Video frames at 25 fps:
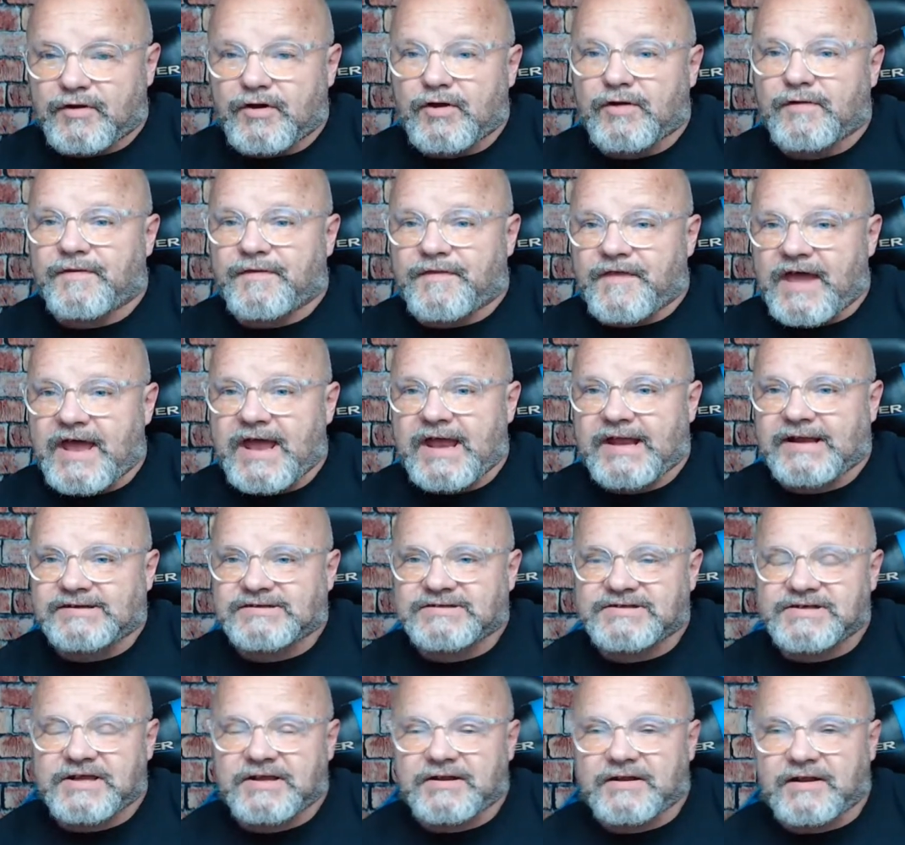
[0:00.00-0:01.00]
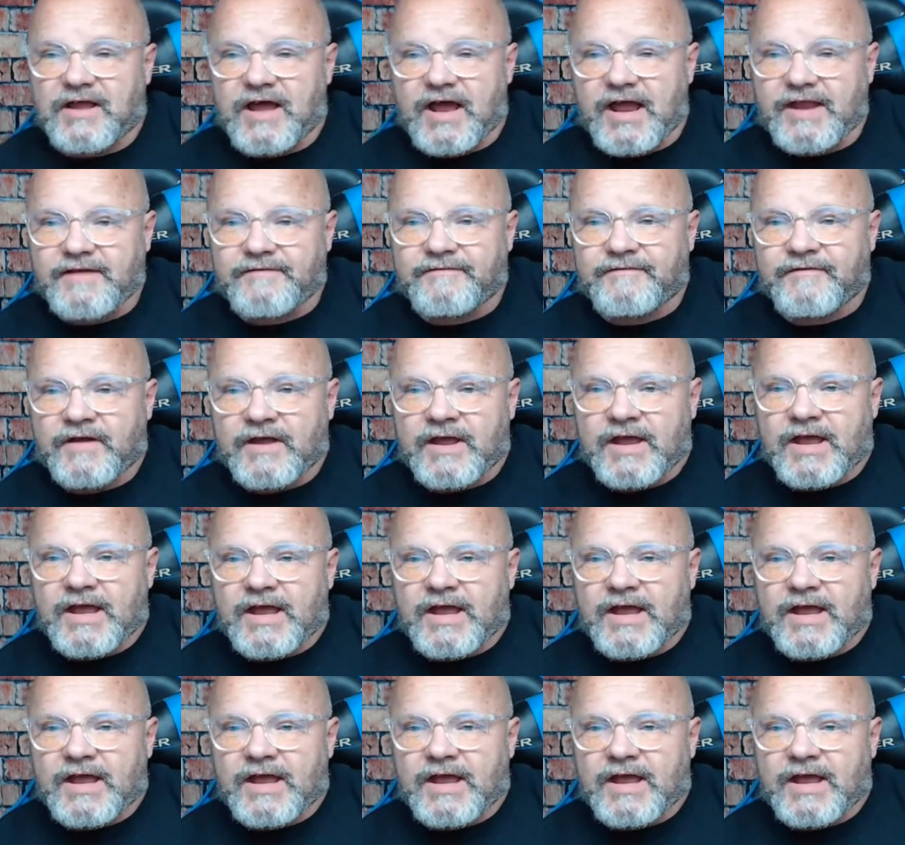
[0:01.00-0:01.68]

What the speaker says: good things in life.